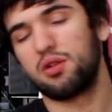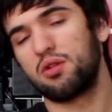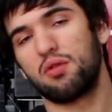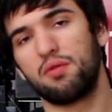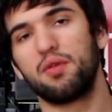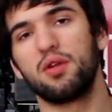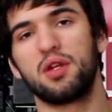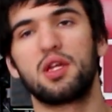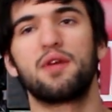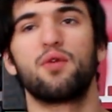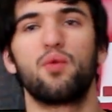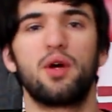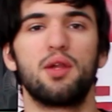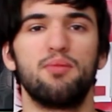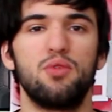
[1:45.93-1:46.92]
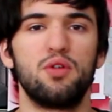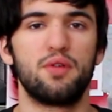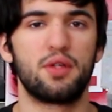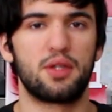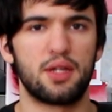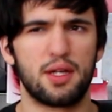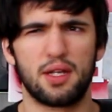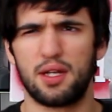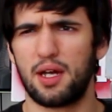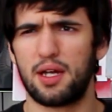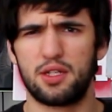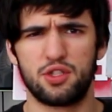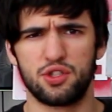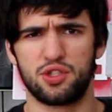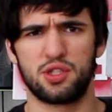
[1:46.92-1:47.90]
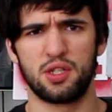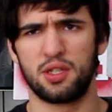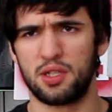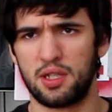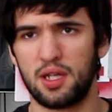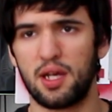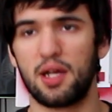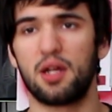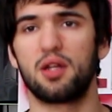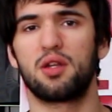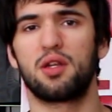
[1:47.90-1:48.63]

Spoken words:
don't really give away the movie that I just didn't get.